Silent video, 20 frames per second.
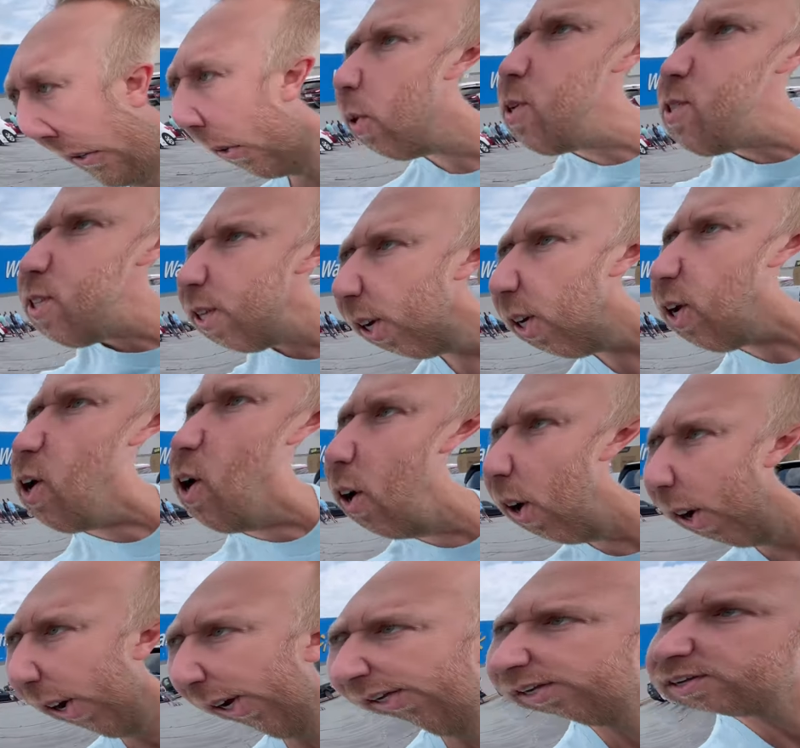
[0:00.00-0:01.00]
where's their
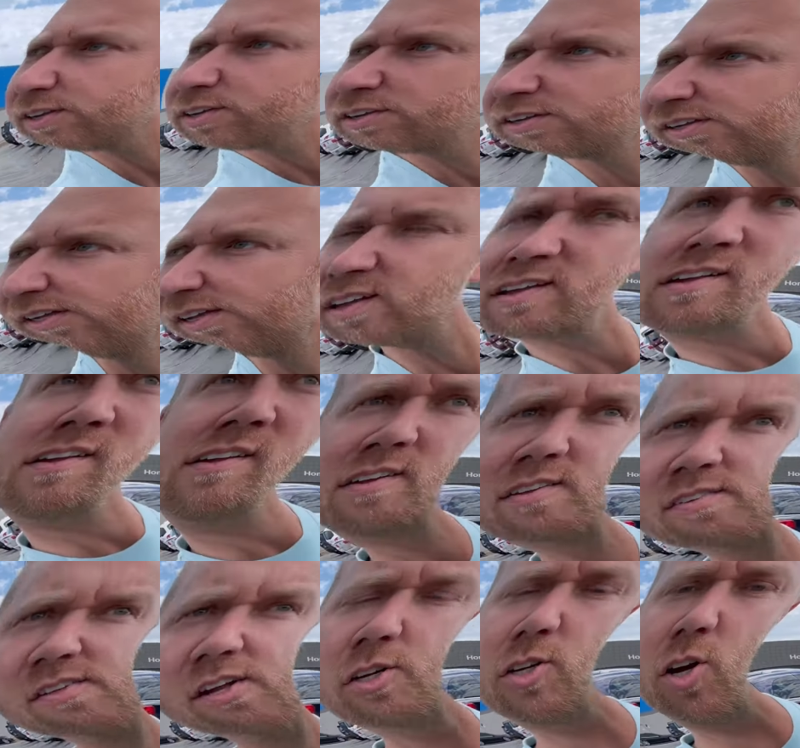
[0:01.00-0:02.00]
car?
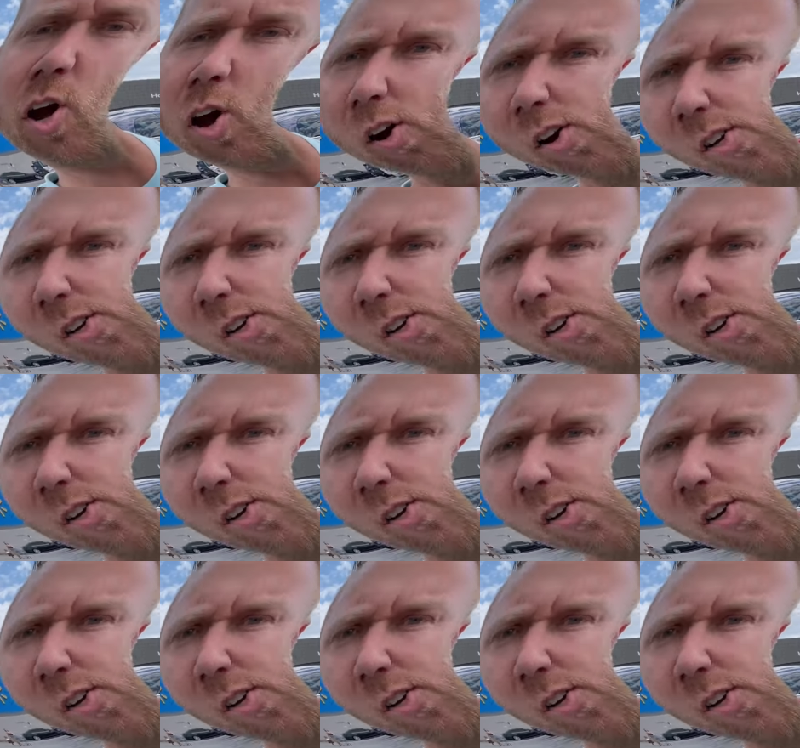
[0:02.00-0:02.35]
Their car is